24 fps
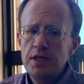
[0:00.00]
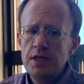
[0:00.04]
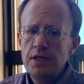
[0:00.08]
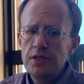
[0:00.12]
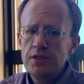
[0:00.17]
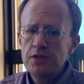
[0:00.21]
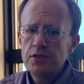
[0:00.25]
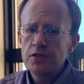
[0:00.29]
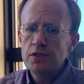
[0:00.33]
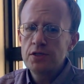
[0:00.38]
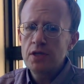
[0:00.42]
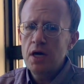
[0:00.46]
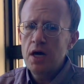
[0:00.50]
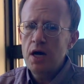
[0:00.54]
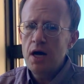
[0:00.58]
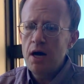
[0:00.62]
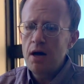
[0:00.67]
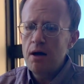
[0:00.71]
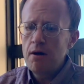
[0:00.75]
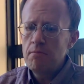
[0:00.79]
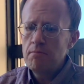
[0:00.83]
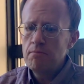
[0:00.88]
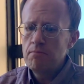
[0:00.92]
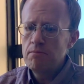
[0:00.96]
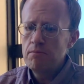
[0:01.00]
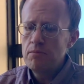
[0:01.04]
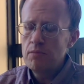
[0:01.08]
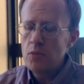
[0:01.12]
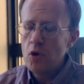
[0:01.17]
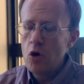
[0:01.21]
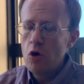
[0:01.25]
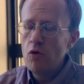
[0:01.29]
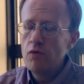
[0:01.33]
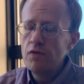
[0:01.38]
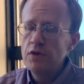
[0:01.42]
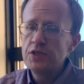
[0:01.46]
is
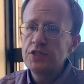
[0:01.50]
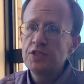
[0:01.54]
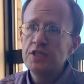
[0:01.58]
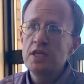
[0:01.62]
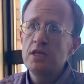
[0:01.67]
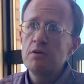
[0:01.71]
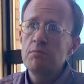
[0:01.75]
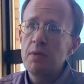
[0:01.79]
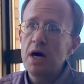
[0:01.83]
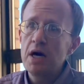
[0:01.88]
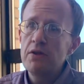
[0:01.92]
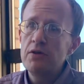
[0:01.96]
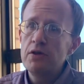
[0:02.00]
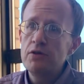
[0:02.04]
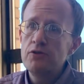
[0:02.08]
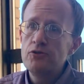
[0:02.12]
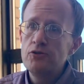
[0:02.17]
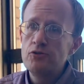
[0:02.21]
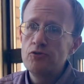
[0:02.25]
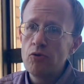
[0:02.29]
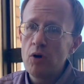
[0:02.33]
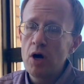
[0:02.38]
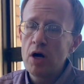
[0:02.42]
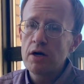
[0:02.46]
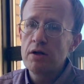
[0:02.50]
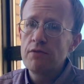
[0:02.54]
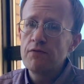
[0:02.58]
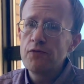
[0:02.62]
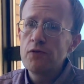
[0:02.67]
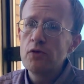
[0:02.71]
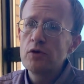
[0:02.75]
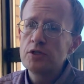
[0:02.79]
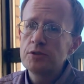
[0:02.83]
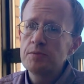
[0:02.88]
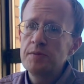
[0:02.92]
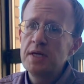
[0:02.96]
overseen by the Drug
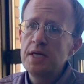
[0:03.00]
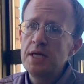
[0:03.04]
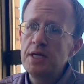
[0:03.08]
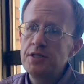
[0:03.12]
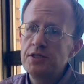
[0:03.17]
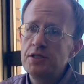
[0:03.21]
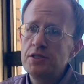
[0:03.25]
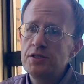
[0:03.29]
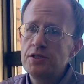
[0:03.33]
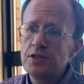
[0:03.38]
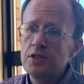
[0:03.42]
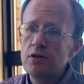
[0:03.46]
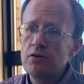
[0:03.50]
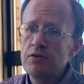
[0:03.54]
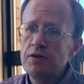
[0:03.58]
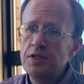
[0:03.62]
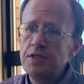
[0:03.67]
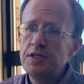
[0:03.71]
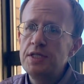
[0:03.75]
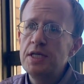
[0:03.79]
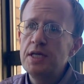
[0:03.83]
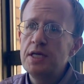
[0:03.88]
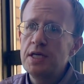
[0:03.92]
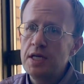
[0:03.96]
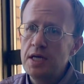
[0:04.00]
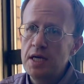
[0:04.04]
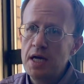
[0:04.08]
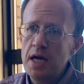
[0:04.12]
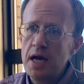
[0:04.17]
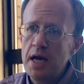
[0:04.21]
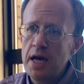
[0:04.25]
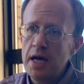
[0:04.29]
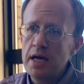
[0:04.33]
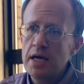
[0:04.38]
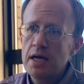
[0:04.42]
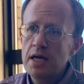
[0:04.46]
Enforcement Agency, or the
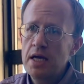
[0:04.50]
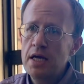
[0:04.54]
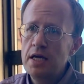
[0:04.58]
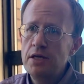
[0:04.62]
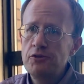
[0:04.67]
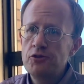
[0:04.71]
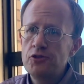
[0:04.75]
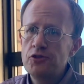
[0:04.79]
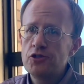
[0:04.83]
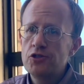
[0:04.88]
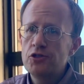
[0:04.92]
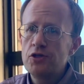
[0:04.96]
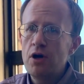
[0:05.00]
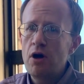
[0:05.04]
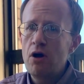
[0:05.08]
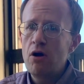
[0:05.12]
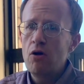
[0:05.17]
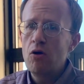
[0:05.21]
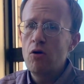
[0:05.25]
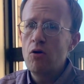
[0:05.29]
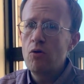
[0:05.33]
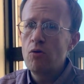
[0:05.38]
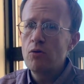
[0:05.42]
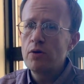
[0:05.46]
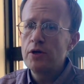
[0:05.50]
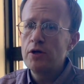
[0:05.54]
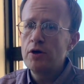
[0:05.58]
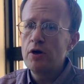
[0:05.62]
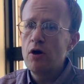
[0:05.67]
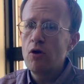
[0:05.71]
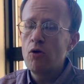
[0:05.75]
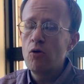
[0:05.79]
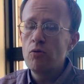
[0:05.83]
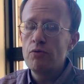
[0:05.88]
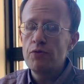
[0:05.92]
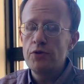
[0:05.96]
DEA. And so, you
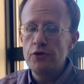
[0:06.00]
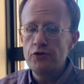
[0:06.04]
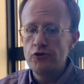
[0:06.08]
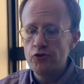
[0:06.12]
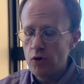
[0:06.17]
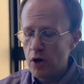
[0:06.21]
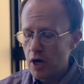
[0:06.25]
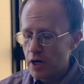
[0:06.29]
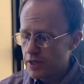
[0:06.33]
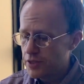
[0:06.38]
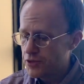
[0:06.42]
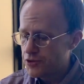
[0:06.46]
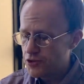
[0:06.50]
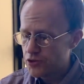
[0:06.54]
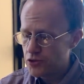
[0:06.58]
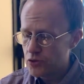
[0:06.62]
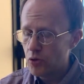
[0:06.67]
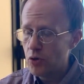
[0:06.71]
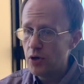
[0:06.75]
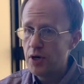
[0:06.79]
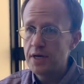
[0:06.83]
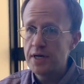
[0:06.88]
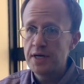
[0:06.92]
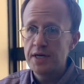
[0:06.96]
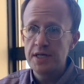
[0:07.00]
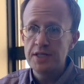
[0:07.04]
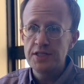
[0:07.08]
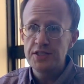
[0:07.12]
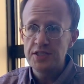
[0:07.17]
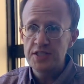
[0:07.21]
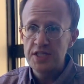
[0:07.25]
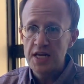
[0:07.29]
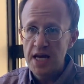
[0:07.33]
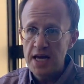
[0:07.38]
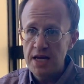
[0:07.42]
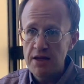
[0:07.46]
know, the drug is stored in a
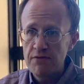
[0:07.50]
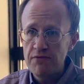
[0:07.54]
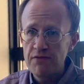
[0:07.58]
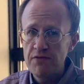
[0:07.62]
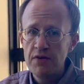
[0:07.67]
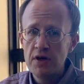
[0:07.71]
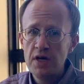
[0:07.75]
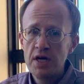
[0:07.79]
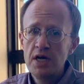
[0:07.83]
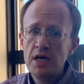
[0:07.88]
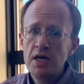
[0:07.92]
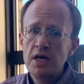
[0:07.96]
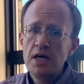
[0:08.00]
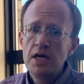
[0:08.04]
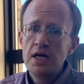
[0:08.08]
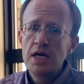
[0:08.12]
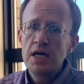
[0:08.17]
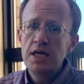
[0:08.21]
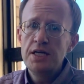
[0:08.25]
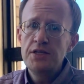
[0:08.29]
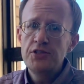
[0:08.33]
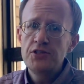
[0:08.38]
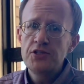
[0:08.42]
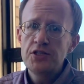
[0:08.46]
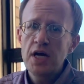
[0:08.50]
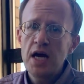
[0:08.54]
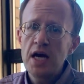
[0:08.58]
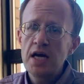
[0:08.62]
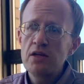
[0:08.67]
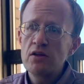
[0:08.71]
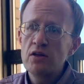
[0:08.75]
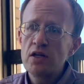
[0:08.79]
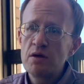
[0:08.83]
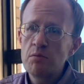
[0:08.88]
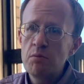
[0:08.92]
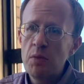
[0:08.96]
safe. It's
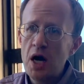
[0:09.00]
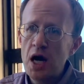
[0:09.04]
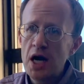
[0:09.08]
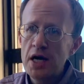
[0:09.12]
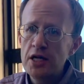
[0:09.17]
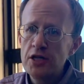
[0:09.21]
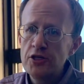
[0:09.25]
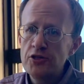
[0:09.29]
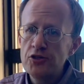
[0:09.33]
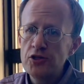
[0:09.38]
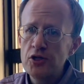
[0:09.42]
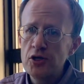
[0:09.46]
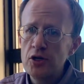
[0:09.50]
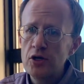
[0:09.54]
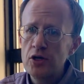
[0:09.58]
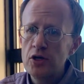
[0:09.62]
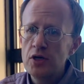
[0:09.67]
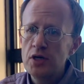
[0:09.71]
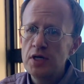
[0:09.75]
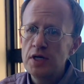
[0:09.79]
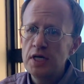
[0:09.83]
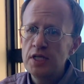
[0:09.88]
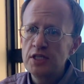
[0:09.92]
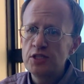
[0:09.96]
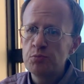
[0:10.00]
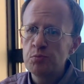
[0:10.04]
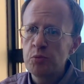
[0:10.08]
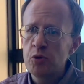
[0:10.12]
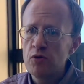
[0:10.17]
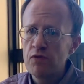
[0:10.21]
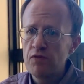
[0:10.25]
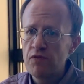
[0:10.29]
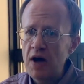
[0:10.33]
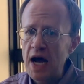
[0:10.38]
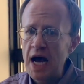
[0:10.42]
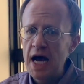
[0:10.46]
tightly monitored, it's
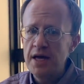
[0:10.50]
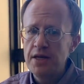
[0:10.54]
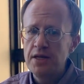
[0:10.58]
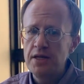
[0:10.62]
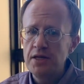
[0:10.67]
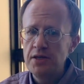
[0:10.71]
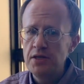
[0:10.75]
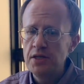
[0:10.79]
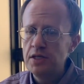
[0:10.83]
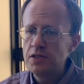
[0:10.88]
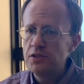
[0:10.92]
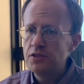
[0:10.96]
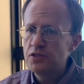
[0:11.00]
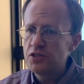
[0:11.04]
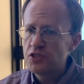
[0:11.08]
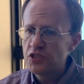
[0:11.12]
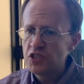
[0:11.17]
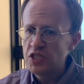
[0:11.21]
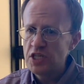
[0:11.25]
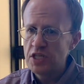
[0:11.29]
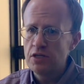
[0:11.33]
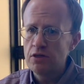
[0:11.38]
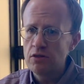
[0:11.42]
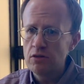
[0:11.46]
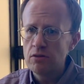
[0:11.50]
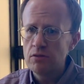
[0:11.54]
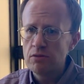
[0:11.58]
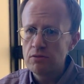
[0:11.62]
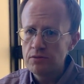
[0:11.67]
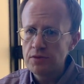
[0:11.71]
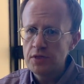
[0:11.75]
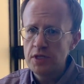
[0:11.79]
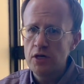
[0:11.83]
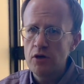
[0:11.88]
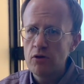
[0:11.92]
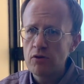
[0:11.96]
provided in
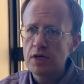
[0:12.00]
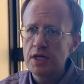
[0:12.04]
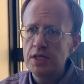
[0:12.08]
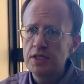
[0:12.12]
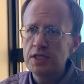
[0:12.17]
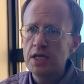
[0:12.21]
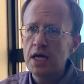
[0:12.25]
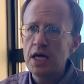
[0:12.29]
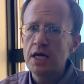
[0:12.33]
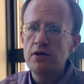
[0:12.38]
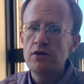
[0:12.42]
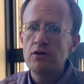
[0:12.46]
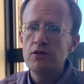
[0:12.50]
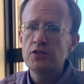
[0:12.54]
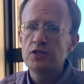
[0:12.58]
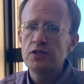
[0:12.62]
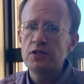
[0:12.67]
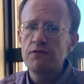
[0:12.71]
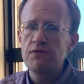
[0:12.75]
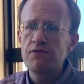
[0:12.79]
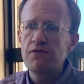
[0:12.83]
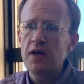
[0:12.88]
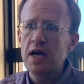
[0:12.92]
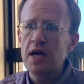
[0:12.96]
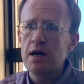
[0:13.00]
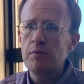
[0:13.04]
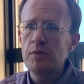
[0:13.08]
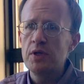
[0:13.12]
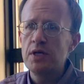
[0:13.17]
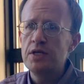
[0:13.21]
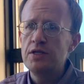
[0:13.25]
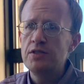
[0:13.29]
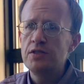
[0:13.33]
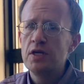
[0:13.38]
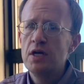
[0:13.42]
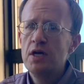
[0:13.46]
sealed, you know, containers to
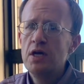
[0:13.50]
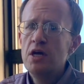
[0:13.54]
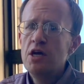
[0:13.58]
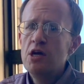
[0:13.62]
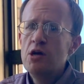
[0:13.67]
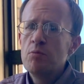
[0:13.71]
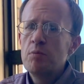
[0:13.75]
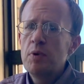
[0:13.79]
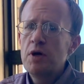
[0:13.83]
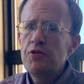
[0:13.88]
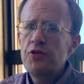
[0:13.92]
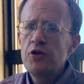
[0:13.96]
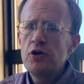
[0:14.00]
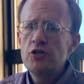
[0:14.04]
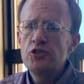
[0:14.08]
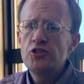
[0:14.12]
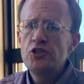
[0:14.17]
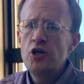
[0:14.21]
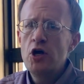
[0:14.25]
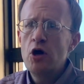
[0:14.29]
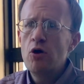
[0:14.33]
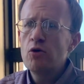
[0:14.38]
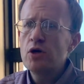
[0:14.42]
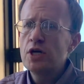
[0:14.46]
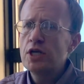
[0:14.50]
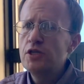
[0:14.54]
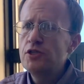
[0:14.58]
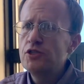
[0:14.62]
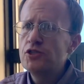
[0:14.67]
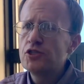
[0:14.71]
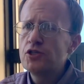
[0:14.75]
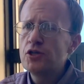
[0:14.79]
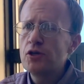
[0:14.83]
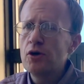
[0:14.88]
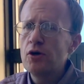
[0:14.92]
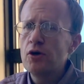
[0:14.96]
families, but there's no
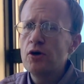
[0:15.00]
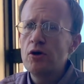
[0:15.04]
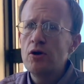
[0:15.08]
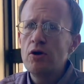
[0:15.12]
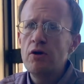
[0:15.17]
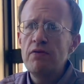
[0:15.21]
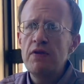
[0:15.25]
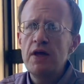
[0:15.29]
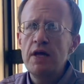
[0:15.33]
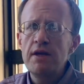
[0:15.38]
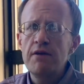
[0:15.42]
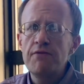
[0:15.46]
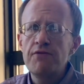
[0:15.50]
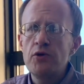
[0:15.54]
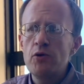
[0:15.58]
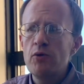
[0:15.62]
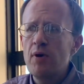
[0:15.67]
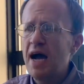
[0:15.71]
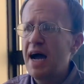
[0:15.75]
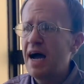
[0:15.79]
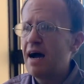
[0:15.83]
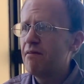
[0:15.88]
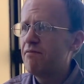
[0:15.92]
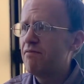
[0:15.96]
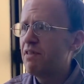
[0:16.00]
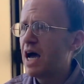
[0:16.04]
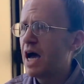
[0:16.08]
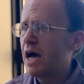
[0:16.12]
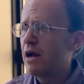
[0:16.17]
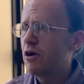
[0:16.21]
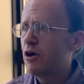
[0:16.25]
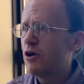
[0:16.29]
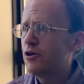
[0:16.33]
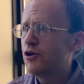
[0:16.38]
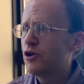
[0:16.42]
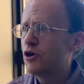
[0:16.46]
concern that if you have
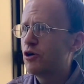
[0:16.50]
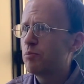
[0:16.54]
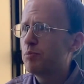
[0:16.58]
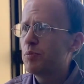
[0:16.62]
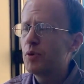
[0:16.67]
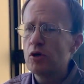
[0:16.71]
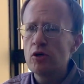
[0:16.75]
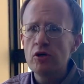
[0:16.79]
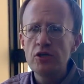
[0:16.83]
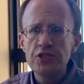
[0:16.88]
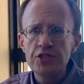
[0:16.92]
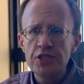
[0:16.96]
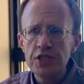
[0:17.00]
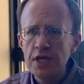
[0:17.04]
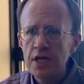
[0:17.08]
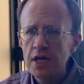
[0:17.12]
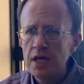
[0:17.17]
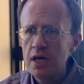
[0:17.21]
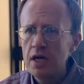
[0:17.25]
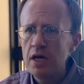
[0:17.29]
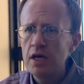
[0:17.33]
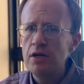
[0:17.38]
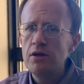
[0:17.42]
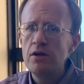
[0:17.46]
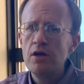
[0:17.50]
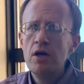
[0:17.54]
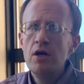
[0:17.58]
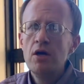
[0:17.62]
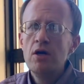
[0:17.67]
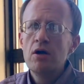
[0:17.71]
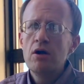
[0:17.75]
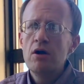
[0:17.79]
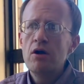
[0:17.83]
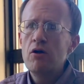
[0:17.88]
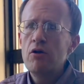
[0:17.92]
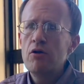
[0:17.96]
that on your person
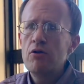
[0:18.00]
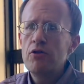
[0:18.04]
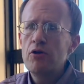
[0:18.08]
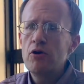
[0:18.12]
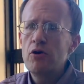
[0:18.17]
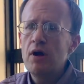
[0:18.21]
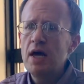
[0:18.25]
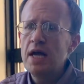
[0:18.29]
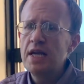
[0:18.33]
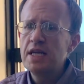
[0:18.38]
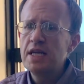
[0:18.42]
or there are